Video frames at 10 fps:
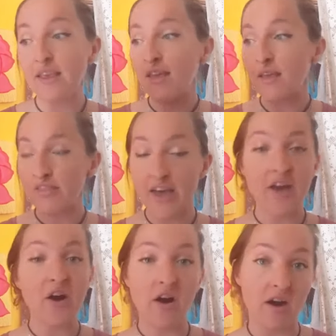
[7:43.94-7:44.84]

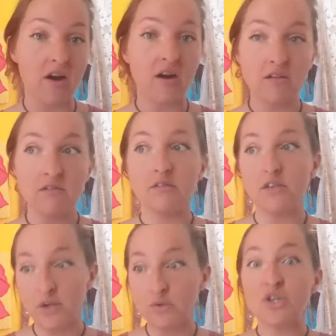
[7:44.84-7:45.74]
that are,
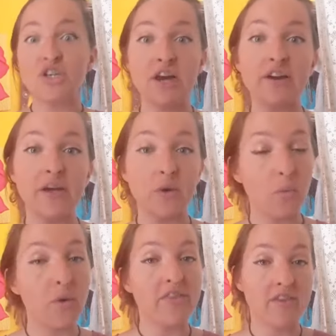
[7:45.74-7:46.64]
you know, sharing
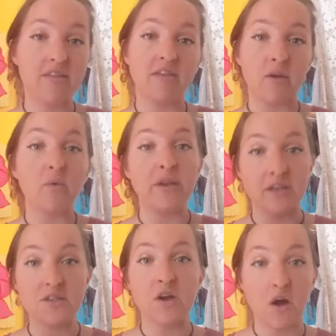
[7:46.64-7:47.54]
what they think we
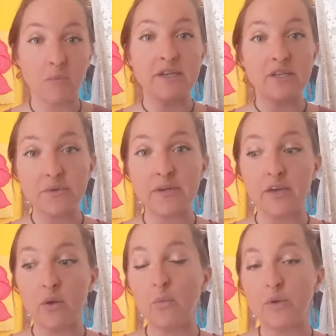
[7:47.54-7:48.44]
need to all be
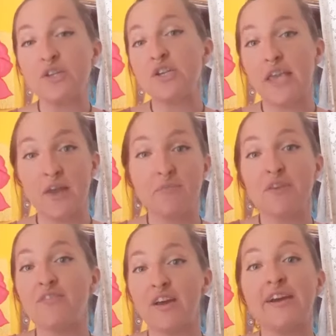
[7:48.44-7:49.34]
doing, which can be
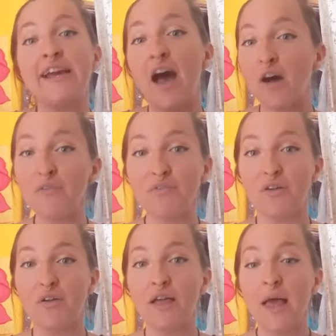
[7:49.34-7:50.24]
very
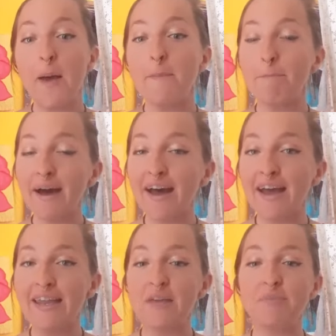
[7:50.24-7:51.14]
helpful.
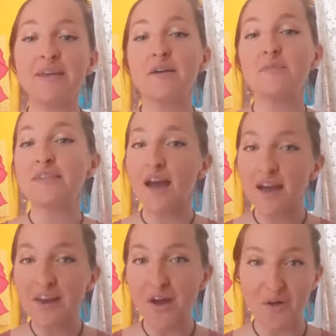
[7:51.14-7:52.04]
But it becomes
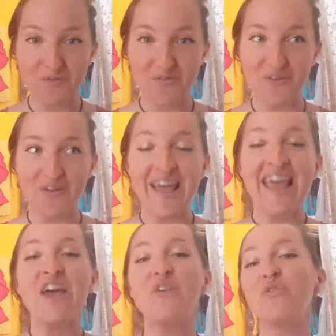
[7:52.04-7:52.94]
unhelpful
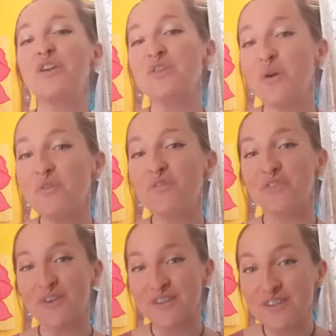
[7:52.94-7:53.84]
if we don't
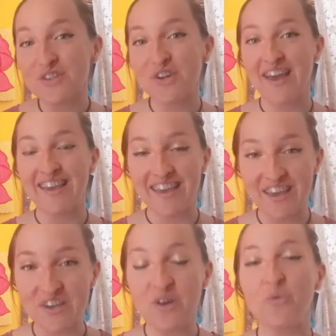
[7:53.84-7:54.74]
first check
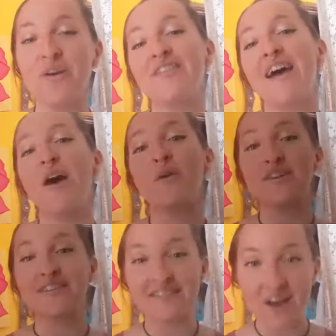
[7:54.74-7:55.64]
in with
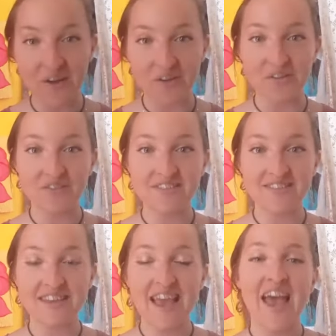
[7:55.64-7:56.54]

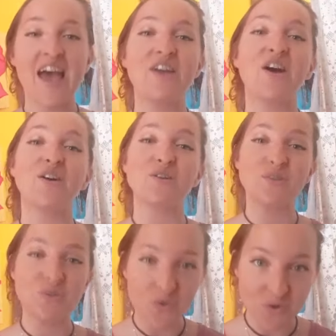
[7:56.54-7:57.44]
ourselves and our
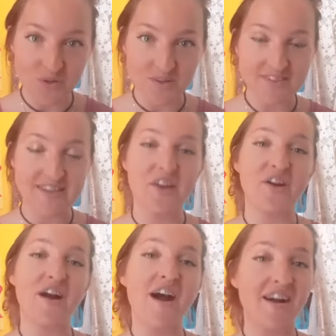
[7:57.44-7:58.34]
souls and
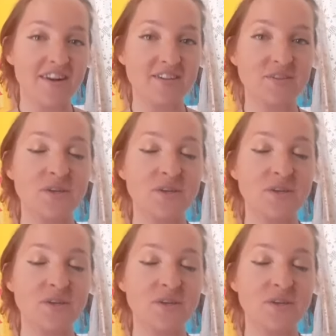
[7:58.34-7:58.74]
our hearts